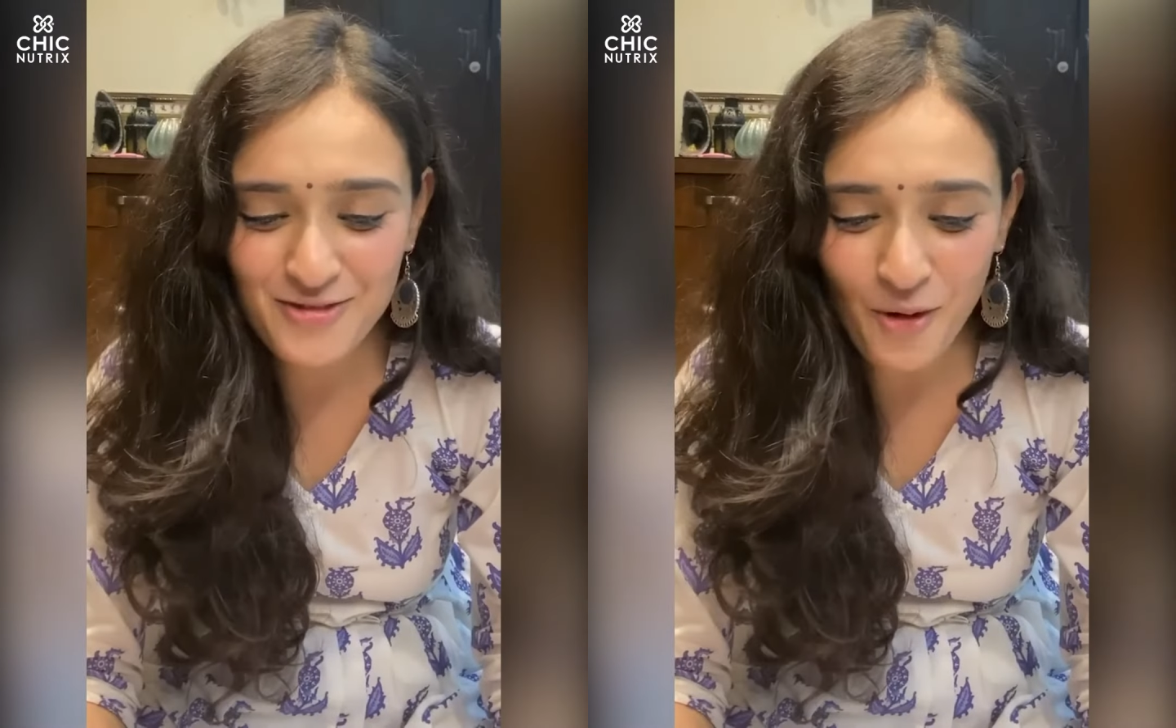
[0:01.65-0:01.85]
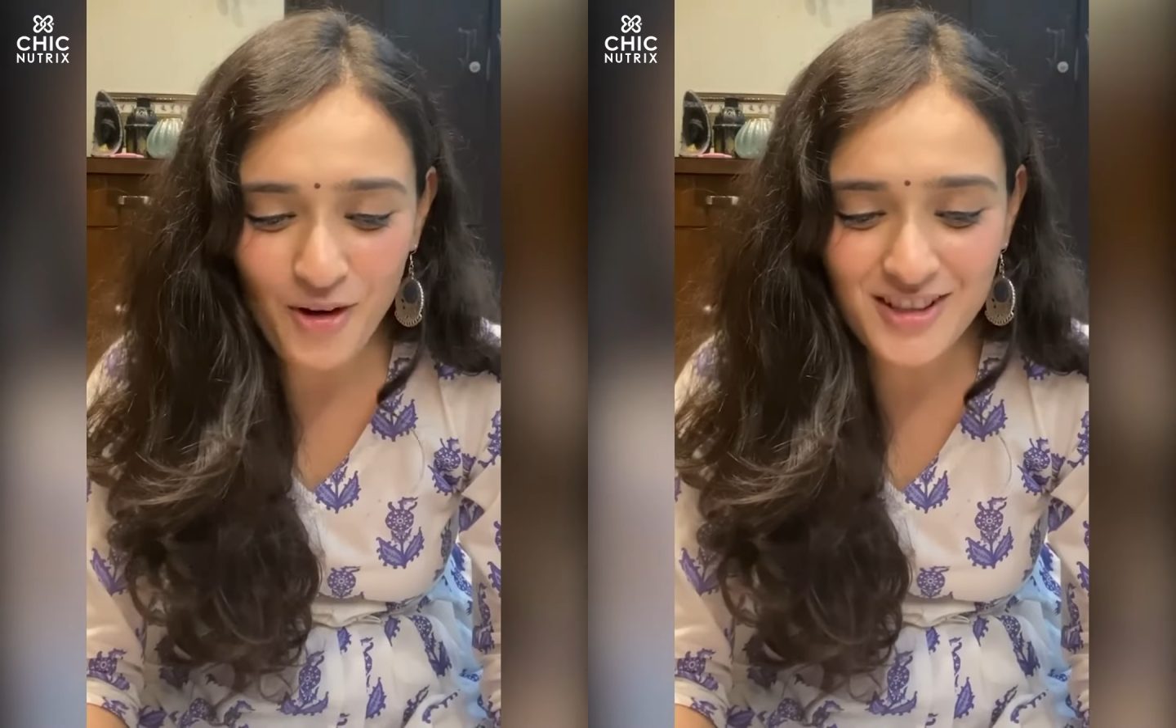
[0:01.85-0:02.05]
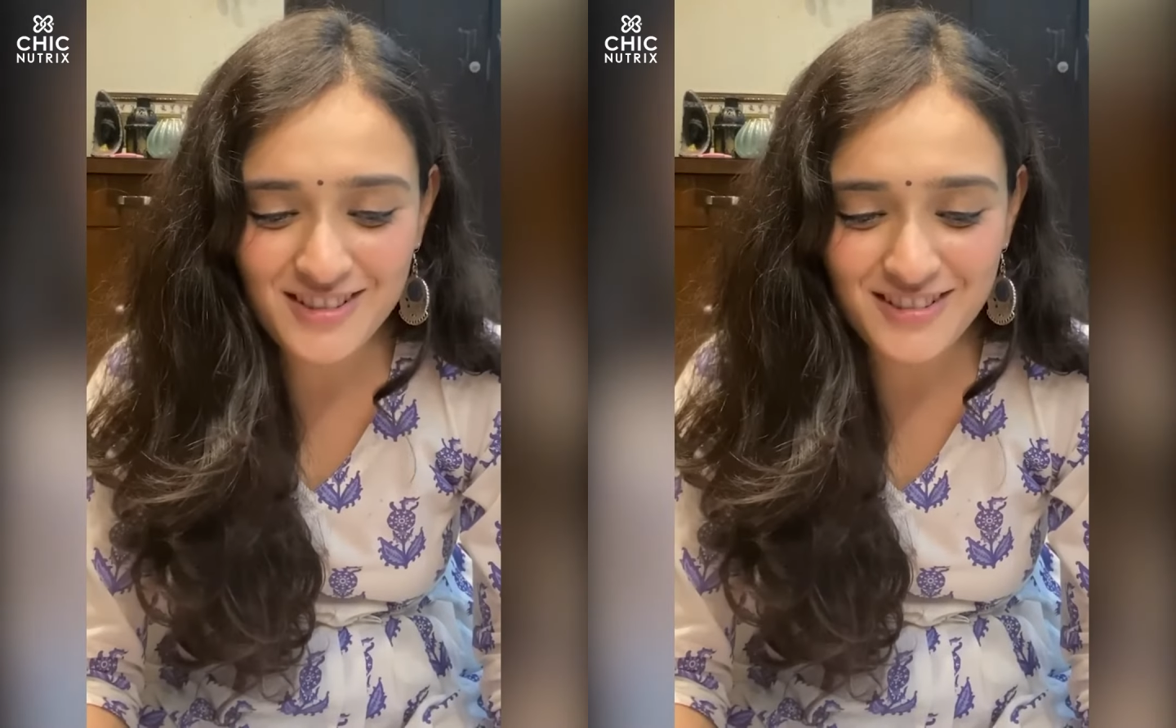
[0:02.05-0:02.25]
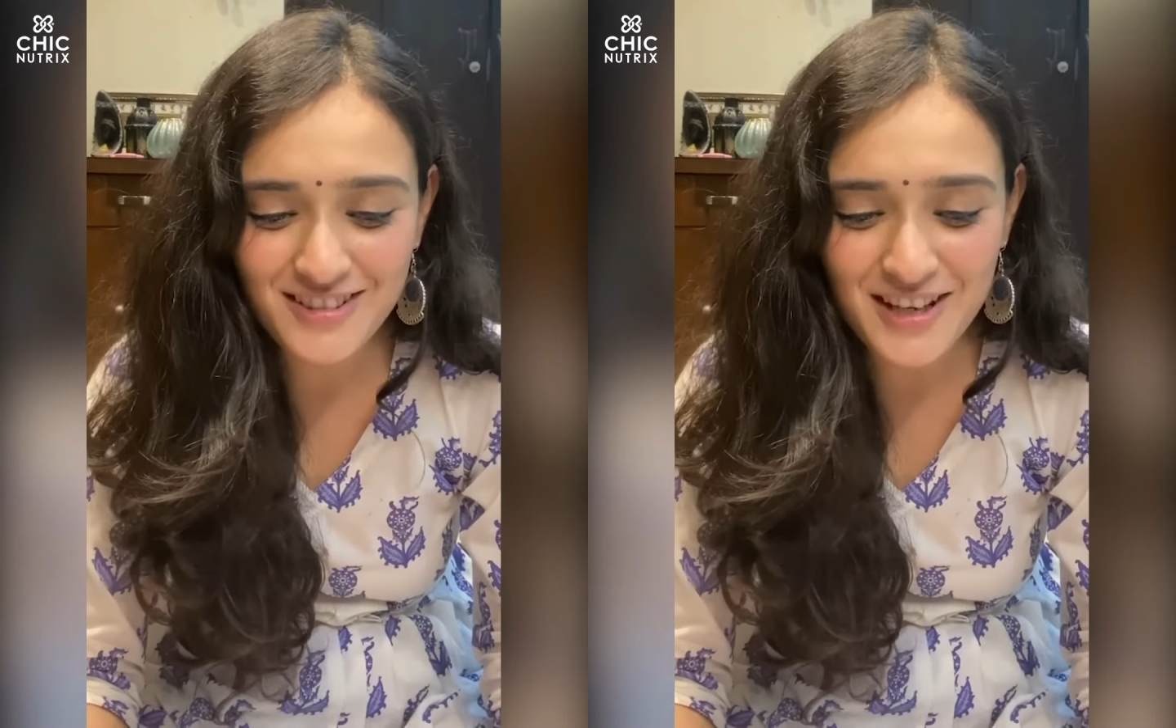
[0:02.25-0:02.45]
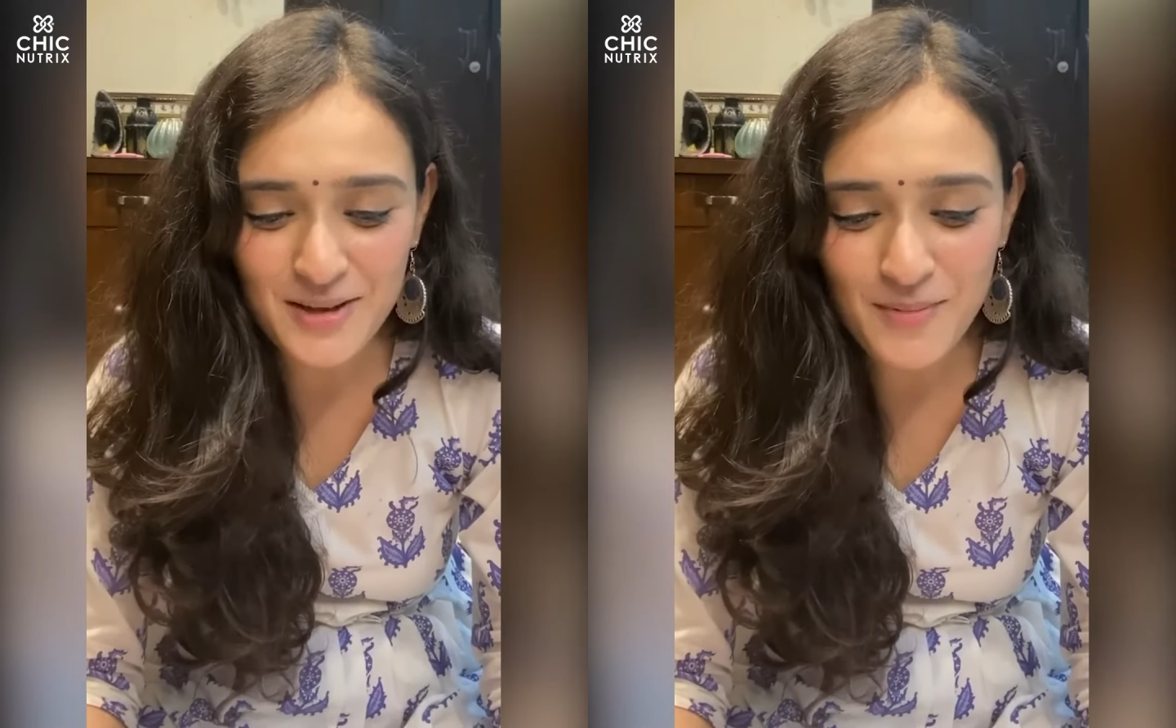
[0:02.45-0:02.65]
not
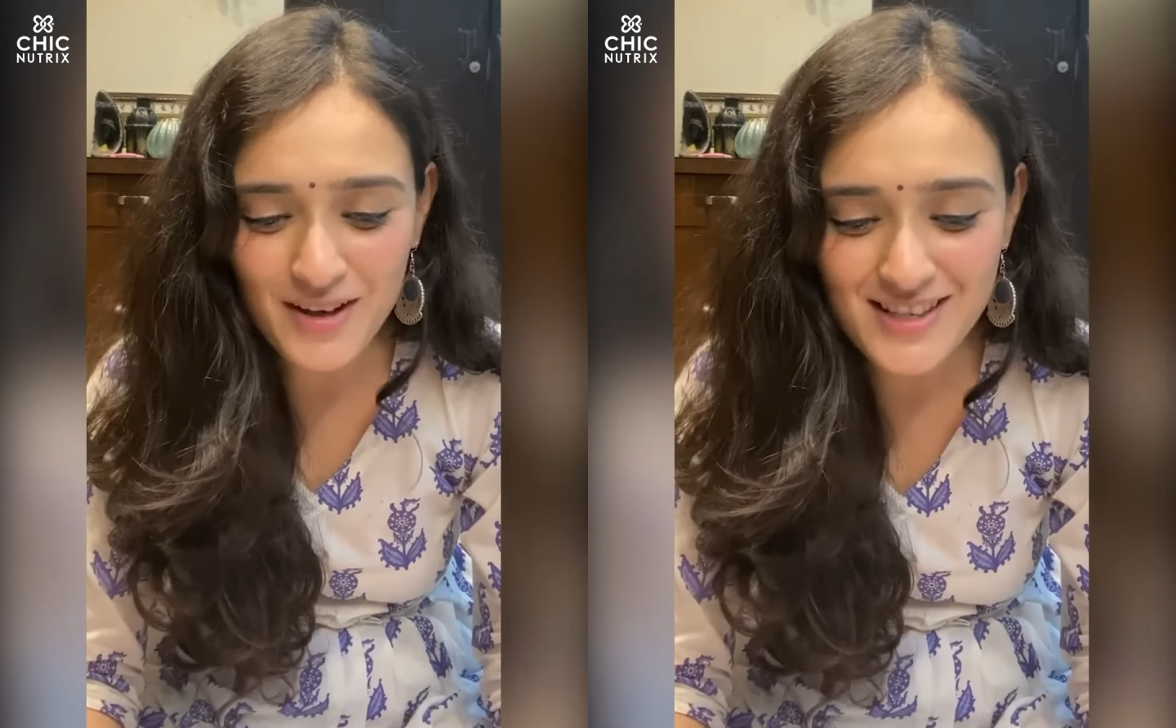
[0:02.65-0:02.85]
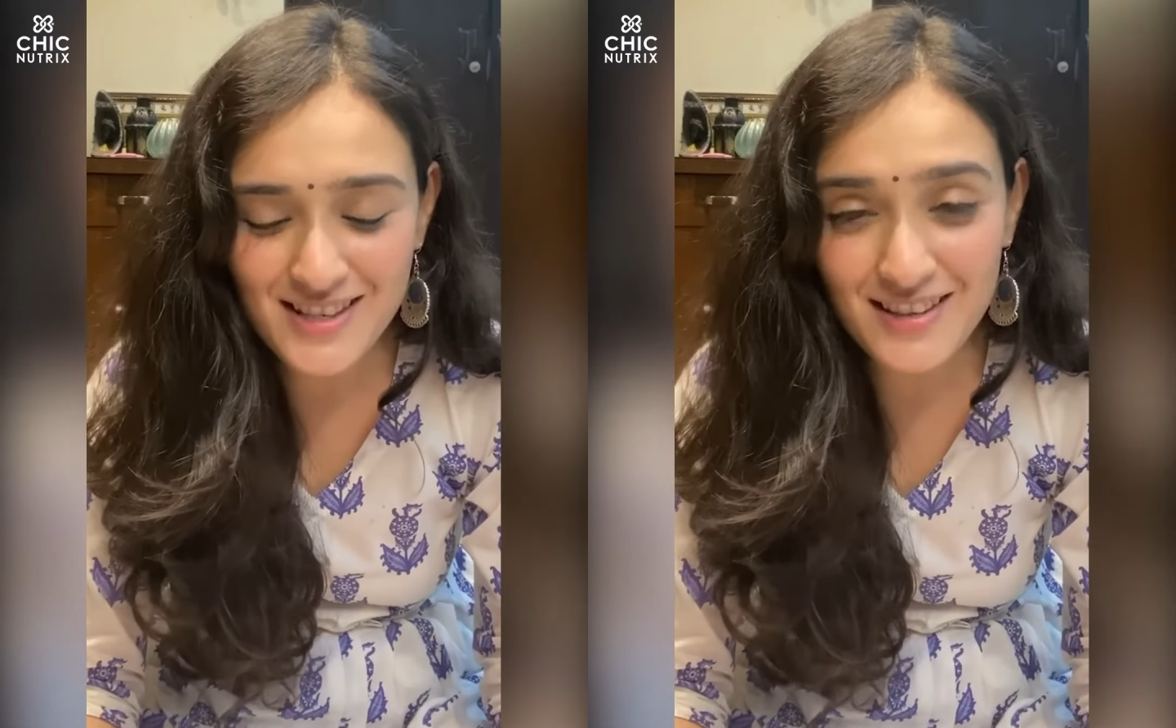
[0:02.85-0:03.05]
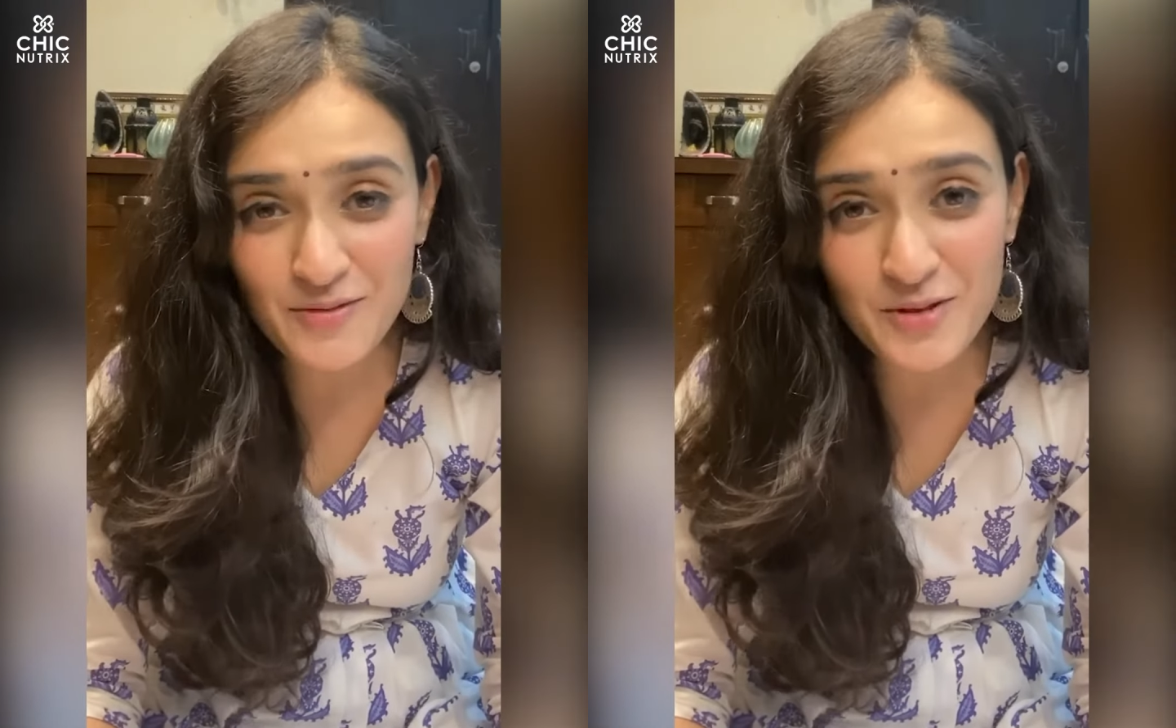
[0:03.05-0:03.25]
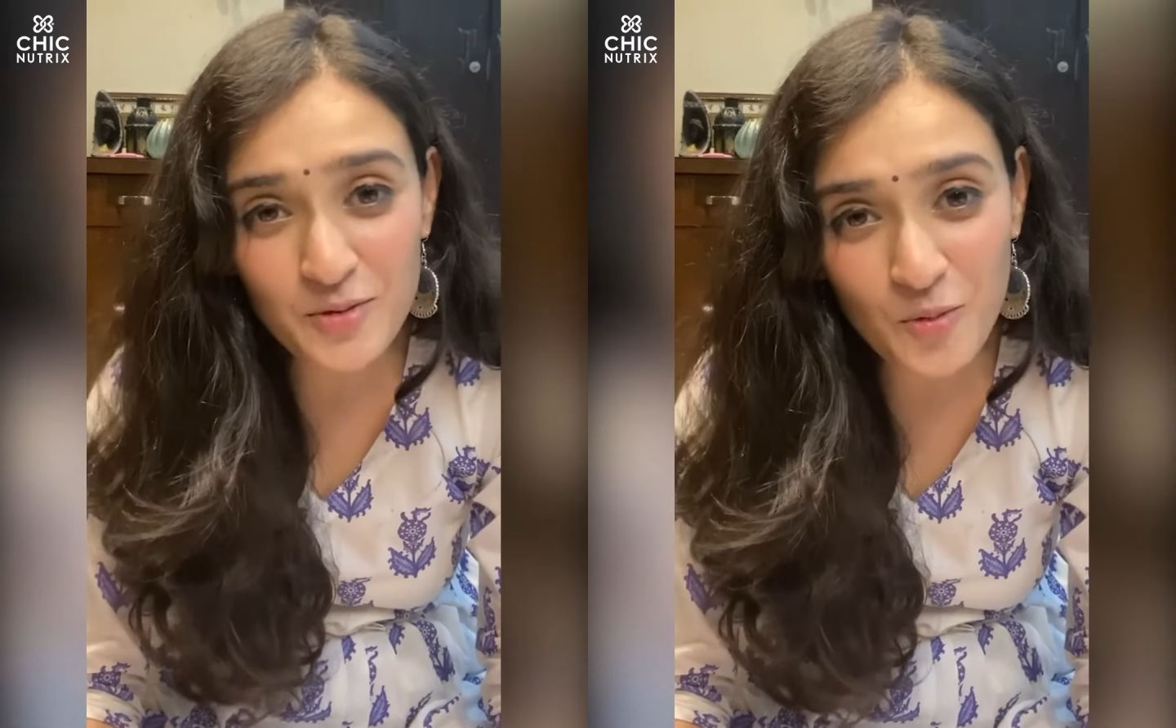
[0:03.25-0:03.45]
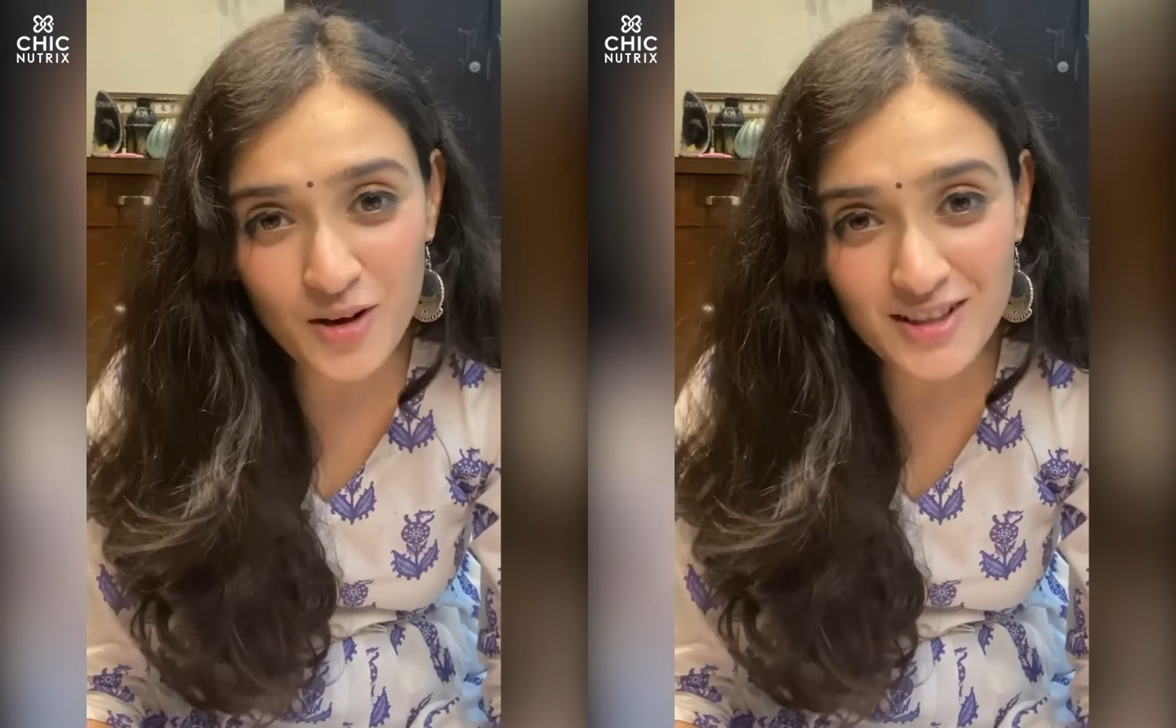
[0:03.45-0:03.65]
heard anybody say that we don't want